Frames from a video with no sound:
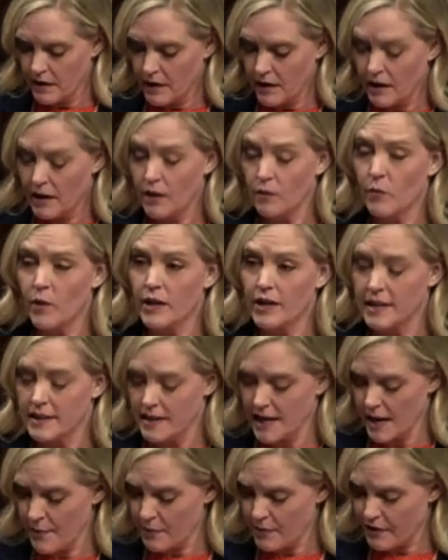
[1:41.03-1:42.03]
In one
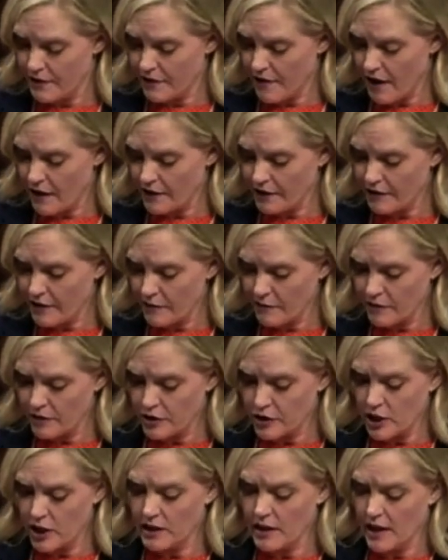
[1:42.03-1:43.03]
example, a father from
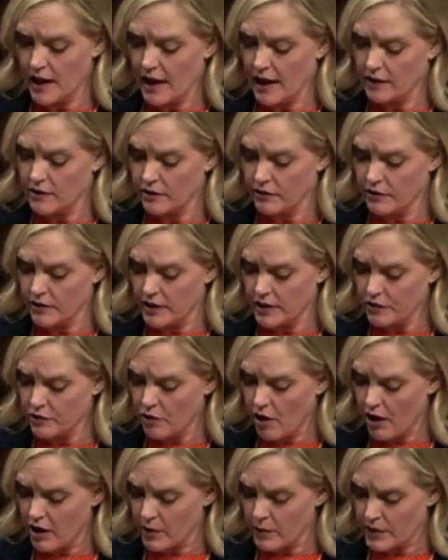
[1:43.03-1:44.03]
Virginia had to learn his
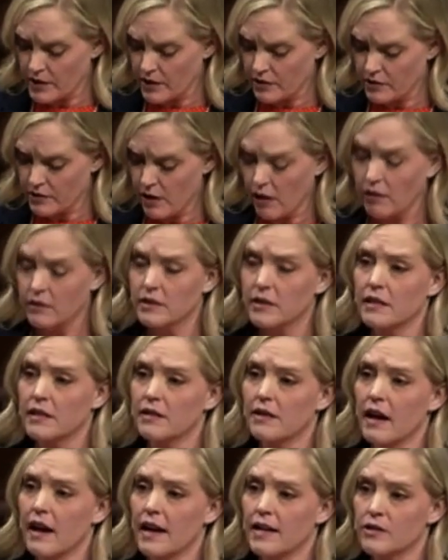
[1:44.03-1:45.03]
daughter was assaulted in
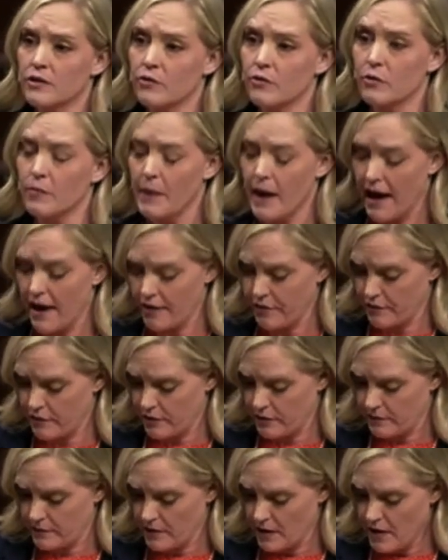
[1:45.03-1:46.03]
the high school
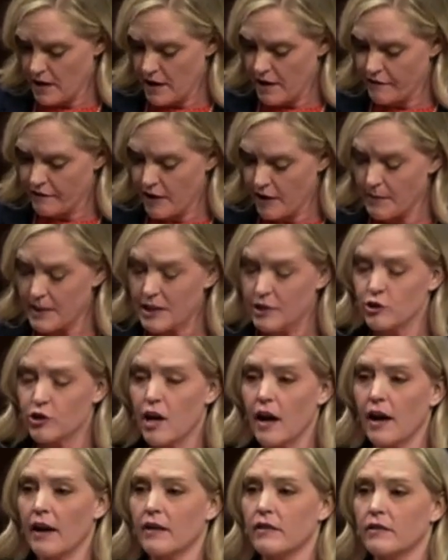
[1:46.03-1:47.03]
bathroom from his
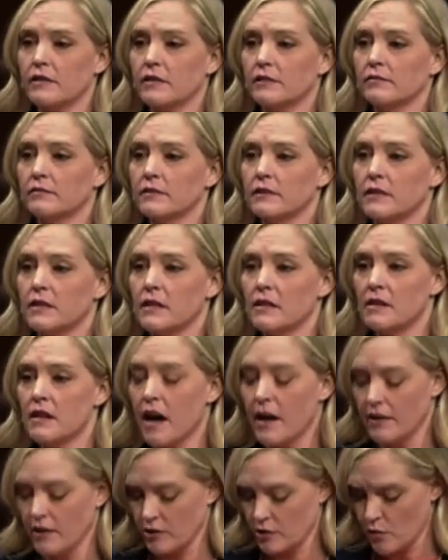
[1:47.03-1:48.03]
child,
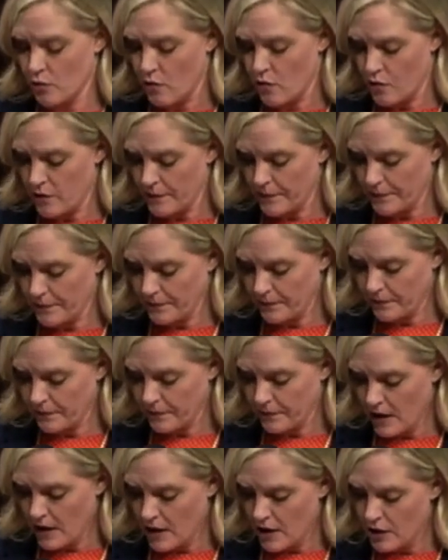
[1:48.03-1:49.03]
not the school.
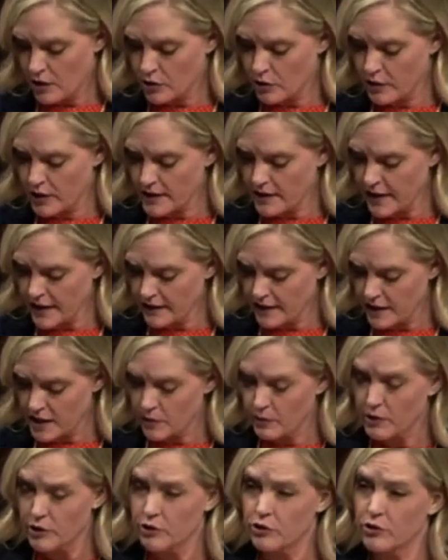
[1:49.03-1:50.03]
Stories like
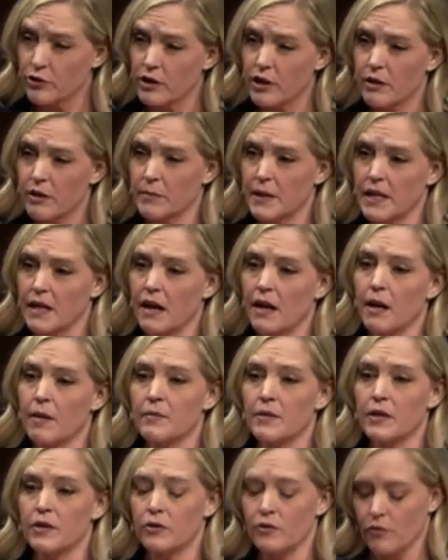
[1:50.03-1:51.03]
this one shouldn't become
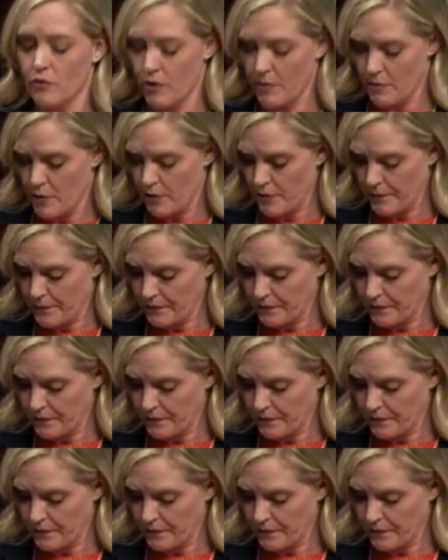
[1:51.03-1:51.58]
the new normal.